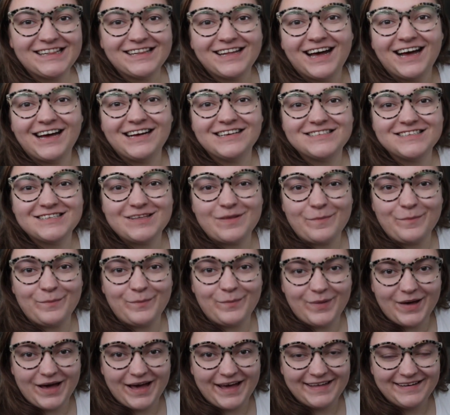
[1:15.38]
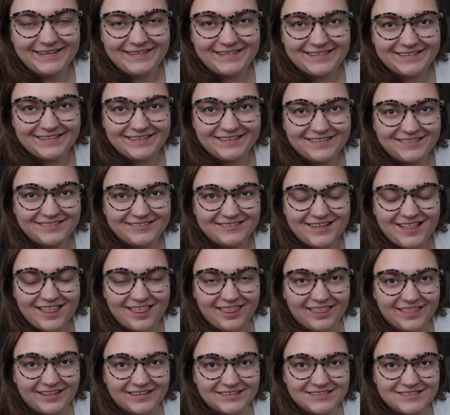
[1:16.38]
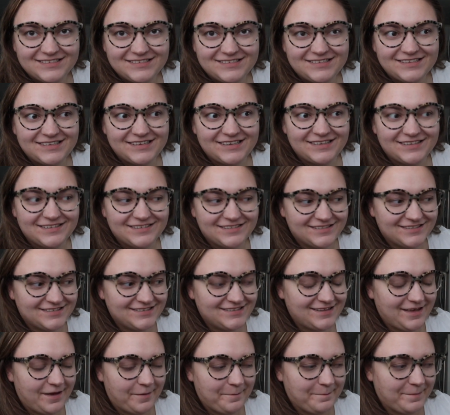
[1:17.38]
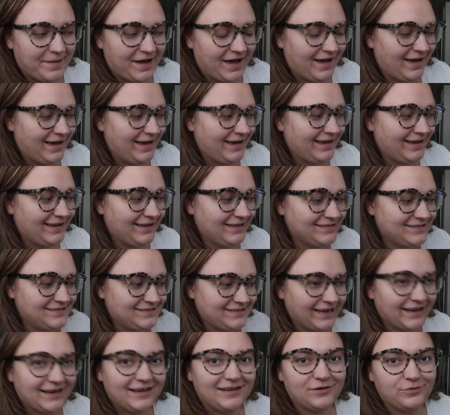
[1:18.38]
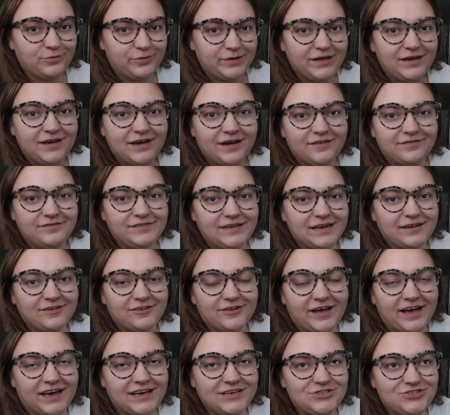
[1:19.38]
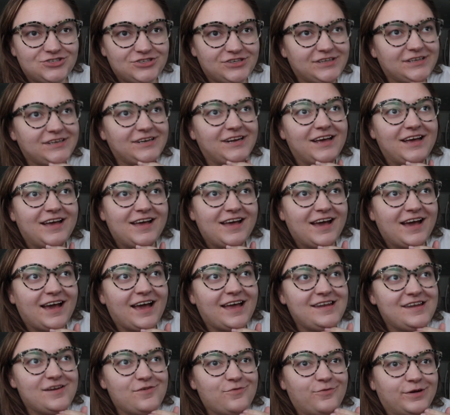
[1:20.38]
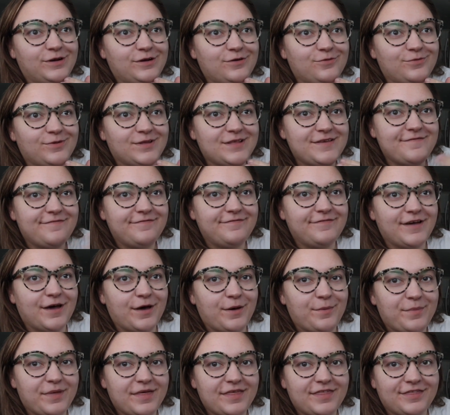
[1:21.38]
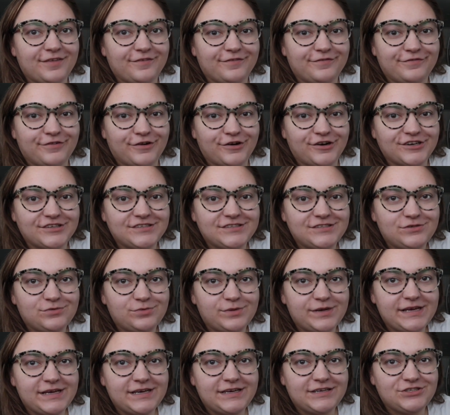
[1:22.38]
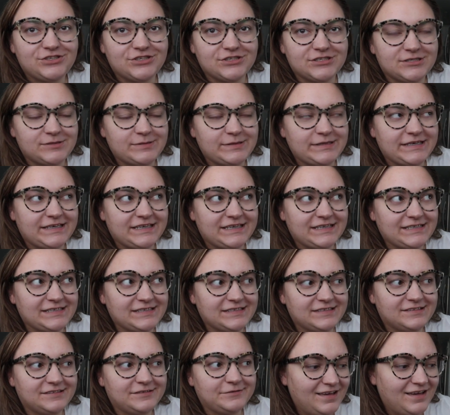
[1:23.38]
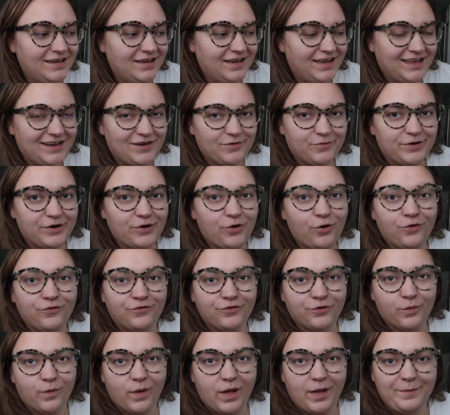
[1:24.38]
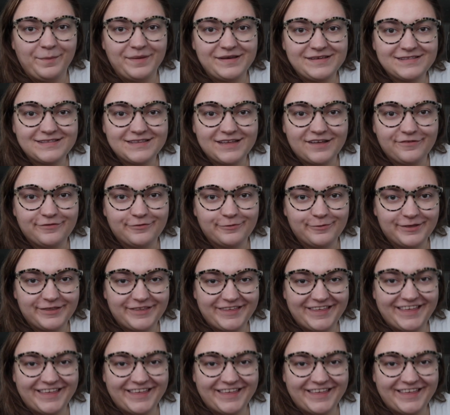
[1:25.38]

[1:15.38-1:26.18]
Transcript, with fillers: class, but this is my second week of dental hygiene. I didn't want to really film the first week just because I didn't want to overwhelm myself with